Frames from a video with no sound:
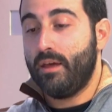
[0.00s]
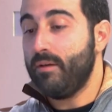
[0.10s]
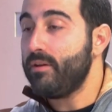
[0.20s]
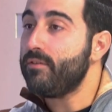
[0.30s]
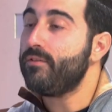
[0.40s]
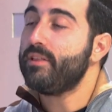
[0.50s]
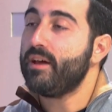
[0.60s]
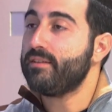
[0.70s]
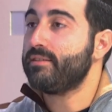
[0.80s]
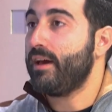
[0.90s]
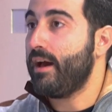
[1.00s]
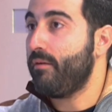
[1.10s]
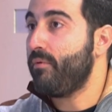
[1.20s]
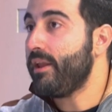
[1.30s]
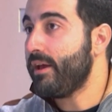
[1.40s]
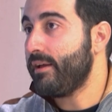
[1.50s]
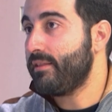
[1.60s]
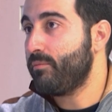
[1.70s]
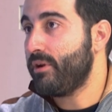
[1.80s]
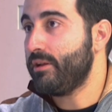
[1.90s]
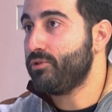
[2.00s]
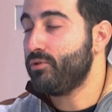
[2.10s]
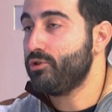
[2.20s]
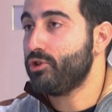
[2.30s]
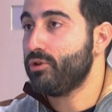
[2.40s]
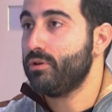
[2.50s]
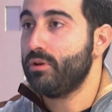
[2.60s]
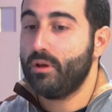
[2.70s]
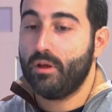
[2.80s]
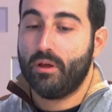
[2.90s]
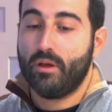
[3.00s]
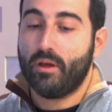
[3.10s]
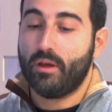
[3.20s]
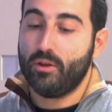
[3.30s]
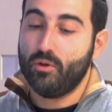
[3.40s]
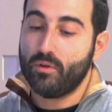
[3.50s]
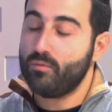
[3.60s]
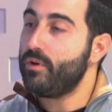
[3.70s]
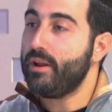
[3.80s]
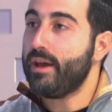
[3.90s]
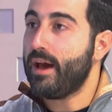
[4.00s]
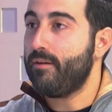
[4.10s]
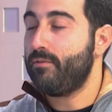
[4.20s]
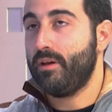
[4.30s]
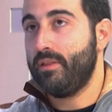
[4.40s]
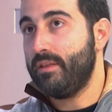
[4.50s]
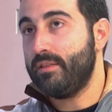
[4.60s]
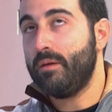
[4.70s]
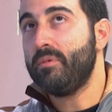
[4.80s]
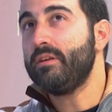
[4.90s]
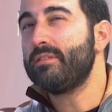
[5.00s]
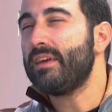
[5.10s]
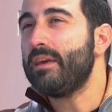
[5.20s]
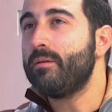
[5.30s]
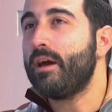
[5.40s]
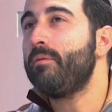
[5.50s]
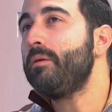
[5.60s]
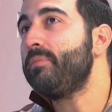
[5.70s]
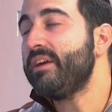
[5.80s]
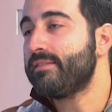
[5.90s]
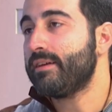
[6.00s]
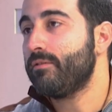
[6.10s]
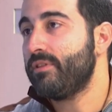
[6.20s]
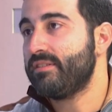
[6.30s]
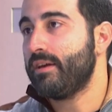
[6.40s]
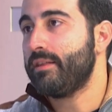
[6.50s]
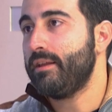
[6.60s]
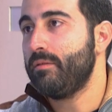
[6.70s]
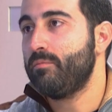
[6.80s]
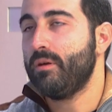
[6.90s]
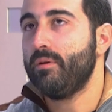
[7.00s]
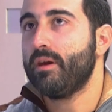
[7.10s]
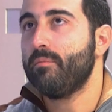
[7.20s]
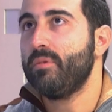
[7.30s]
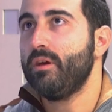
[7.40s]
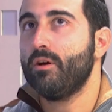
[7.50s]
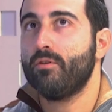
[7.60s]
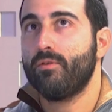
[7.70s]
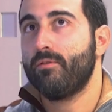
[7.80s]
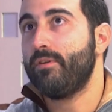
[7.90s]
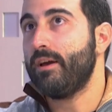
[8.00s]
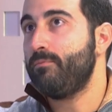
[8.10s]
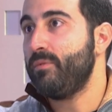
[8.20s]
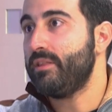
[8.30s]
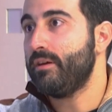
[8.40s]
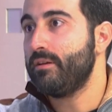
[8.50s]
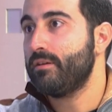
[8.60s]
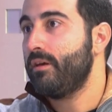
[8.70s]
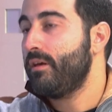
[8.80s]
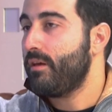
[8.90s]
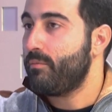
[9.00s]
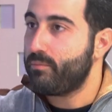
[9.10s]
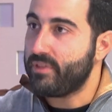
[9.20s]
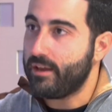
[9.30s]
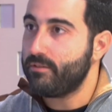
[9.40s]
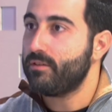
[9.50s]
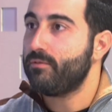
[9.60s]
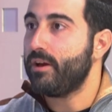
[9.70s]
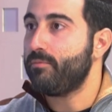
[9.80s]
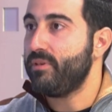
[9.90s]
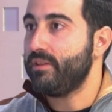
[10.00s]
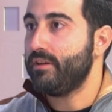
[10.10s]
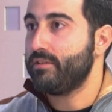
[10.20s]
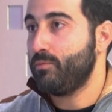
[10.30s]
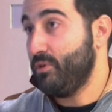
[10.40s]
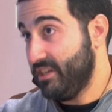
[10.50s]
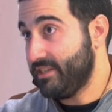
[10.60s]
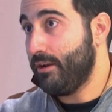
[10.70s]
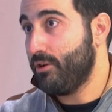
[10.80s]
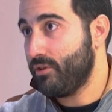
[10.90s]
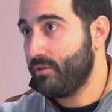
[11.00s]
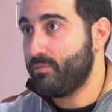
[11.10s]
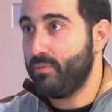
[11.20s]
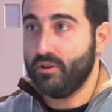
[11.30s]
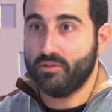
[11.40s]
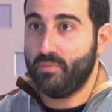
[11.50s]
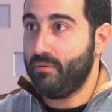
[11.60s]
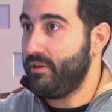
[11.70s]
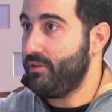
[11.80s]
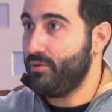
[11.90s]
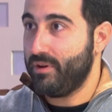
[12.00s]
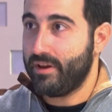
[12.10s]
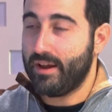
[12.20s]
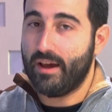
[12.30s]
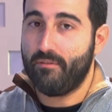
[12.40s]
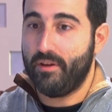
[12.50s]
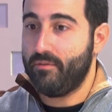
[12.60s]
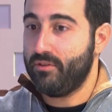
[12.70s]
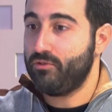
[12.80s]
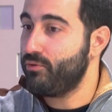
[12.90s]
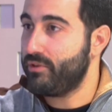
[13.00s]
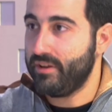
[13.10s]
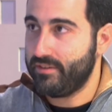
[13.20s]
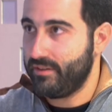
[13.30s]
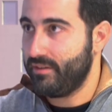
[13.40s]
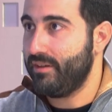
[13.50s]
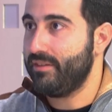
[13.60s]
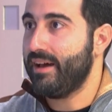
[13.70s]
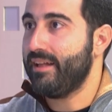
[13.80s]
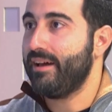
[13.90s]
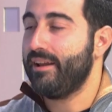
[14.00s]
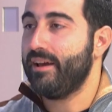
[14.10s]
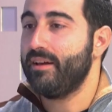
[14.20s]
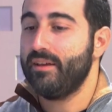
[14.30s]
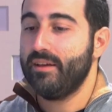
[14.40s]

even if it has a very high temporal resolution, you don't really have the images. Every pixel of the satellite maybe can be of 5 meters times 5 meters, which is a lot because maybe you can have even 2 trees in that area.